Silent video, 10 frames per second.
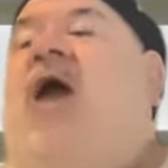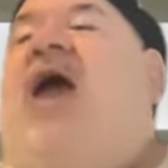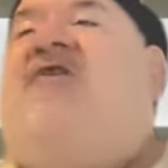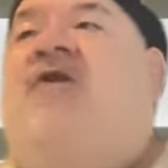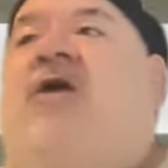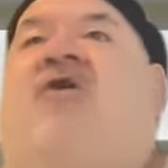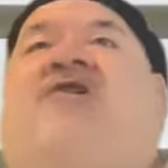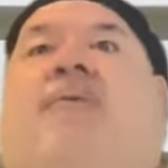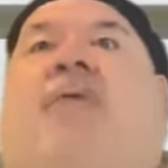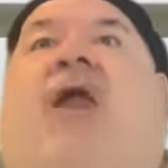actually
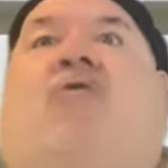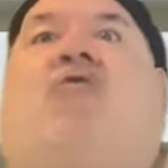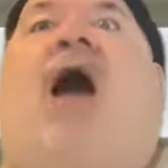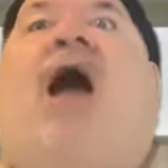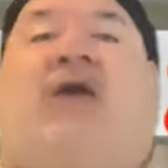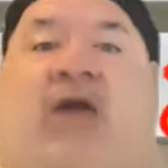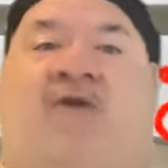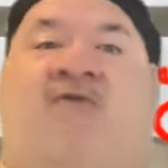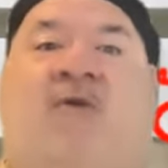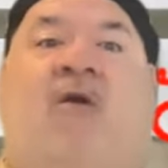used to play Rocky
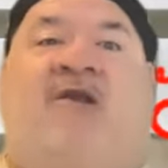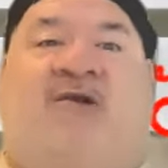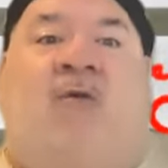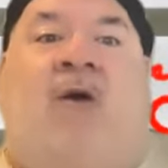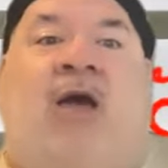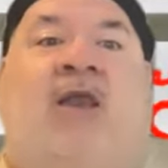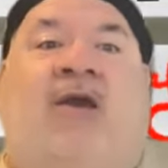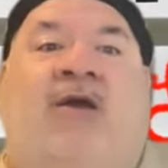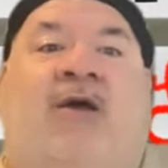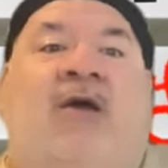every once in a while
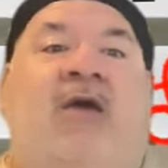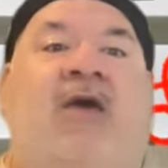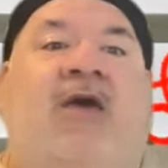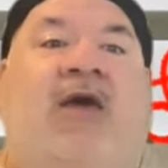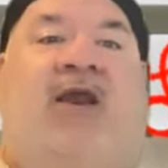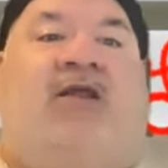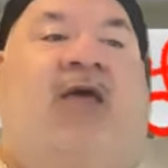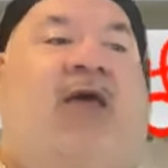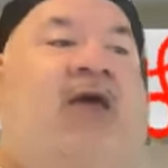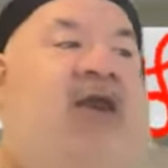in the
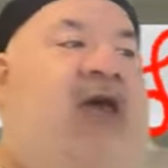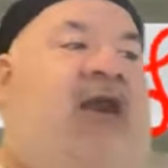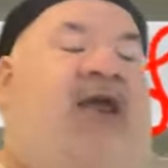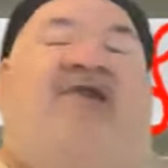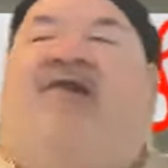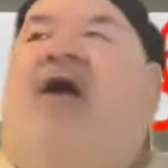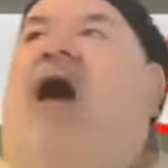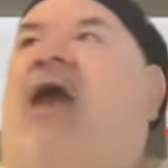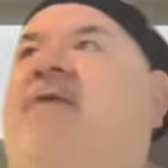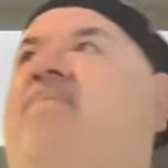thing, and this
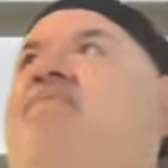guy,